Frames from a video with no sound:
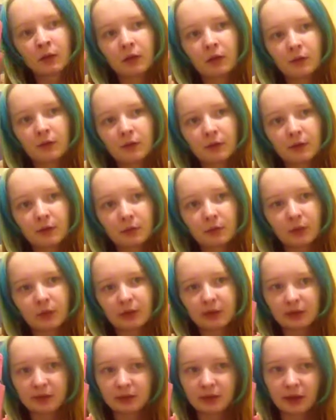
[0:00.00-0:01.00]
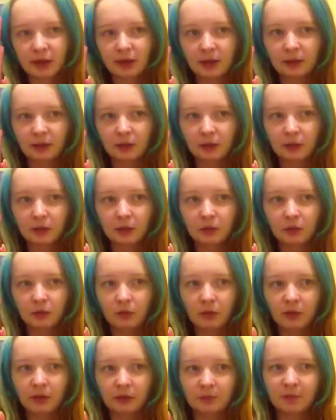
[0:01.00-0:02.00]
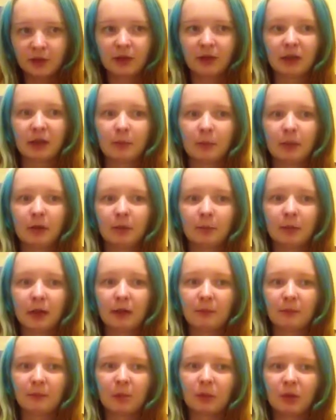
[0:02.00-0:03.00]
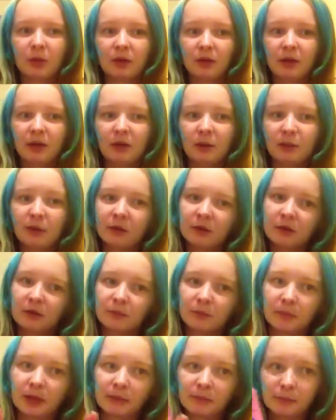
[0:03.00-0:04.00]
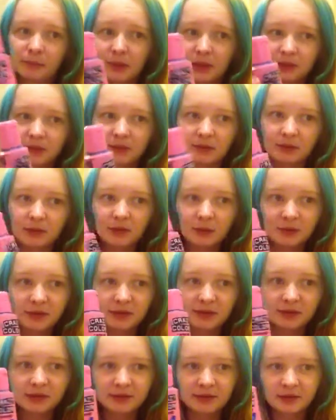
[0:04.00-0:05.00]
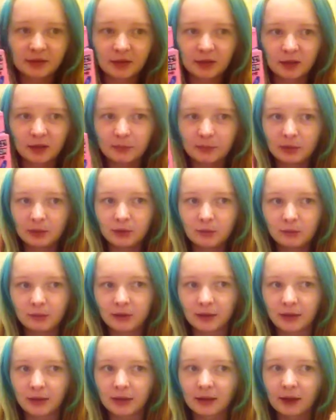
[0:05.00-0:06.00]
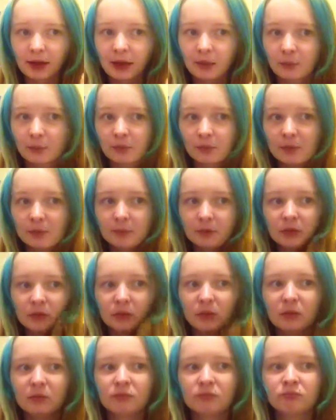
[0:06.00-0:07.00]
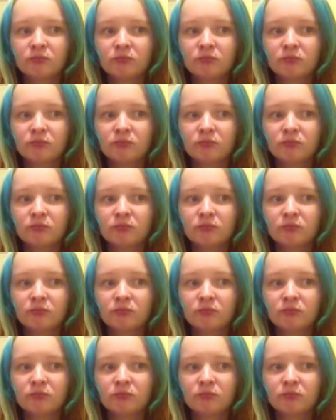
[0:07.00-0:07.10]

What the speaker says: hopefully when I dye the whole head of my hair blue, I might mix a little bit of Sky Blue with the Capri Blue,